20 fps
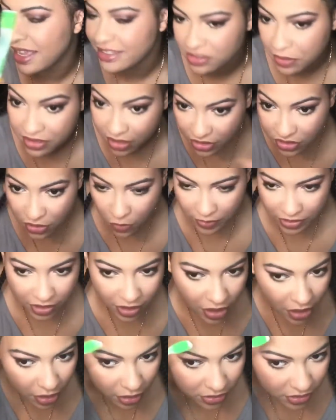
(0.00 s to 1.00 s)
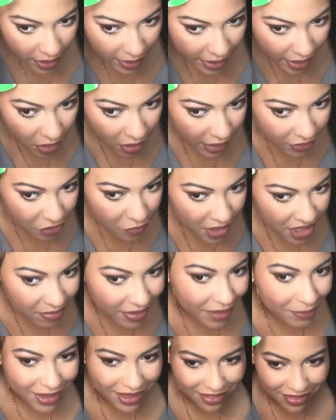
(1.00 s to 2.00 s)
And like, yeah, you can see it, but it's
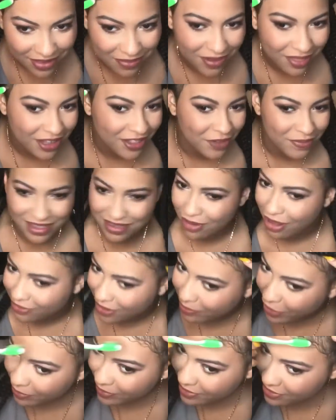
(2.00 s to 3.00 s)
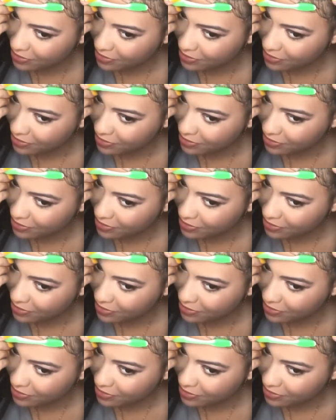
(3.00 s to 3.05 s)
fine. It's cute anyway.